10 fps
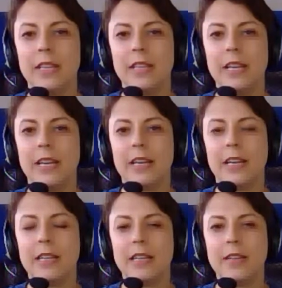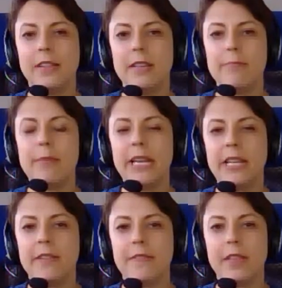Yeah, and I think
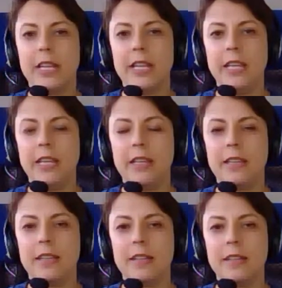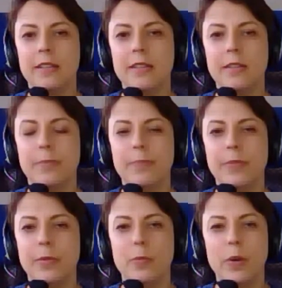many of the
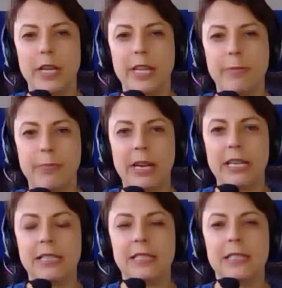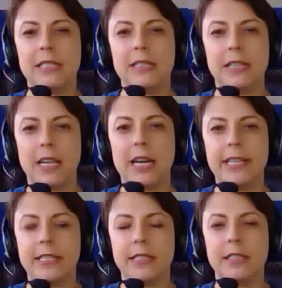working practices, the
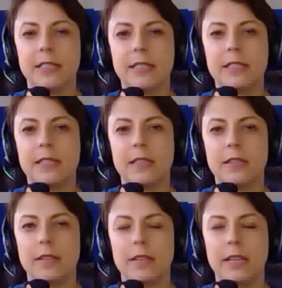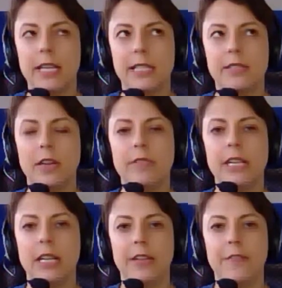guidance,
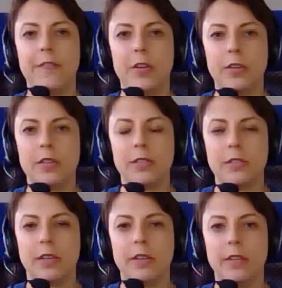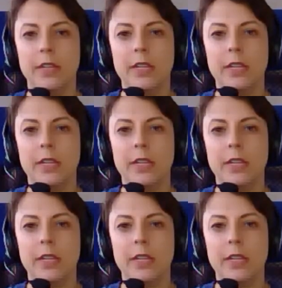historically focused on